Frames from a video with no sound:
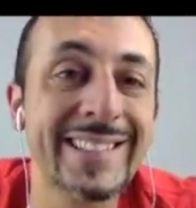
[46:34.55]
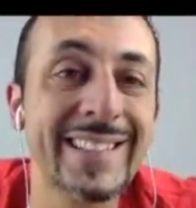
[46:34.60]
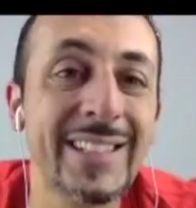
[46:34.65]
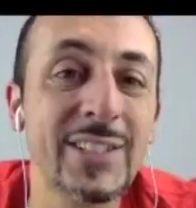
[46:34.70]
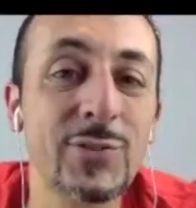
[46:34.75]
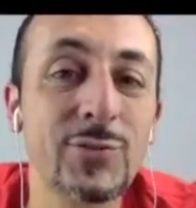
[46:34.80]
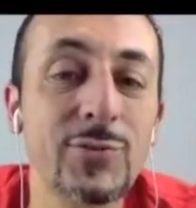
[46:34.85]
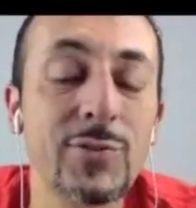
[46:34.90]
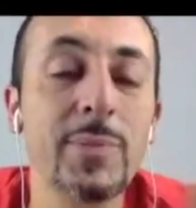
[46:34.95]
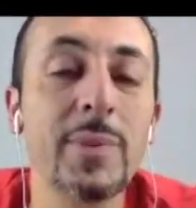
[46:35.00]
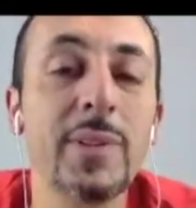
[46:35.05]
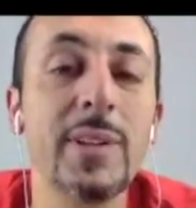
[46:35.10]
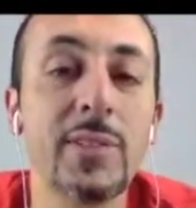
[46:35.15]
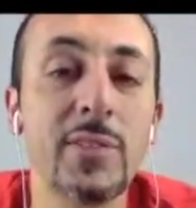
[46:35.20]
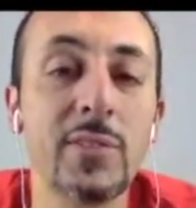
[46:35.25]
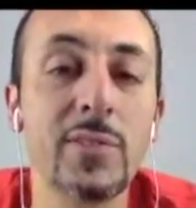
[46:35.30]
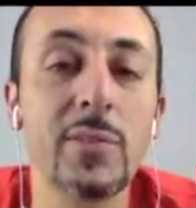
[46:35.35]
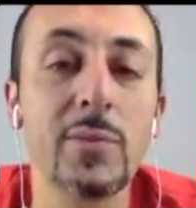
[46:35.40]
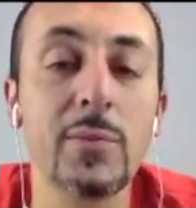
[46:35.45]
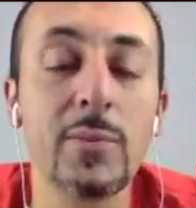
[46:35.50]

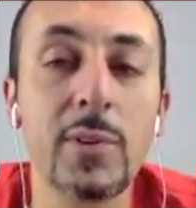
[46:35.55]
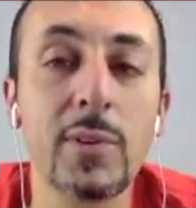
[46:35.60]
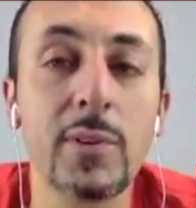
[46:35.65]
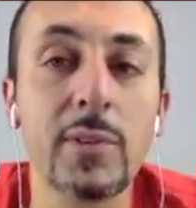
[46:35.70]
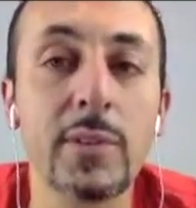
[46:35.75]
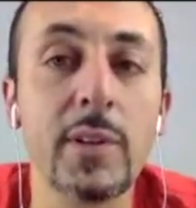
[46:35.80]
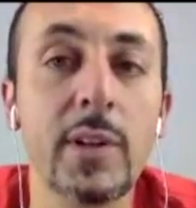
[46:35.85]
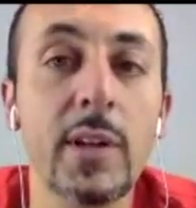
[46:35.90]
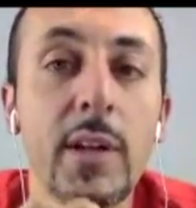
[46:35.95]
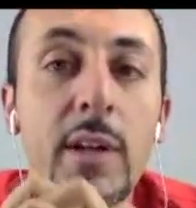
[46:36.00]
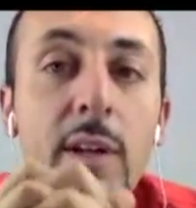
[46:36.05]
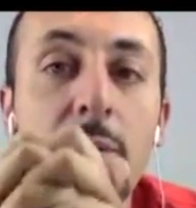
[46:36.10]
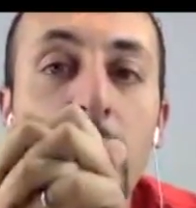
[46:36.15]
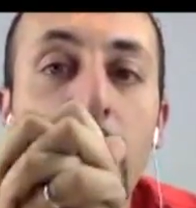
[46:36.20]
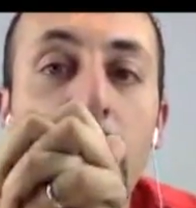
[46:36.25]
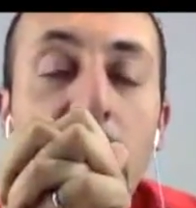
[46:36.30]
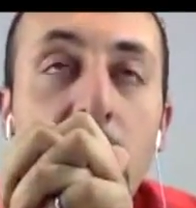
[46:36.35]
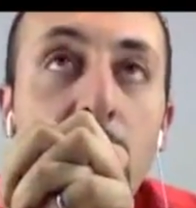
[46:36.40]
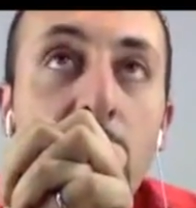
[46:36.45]
distributed to the world, right?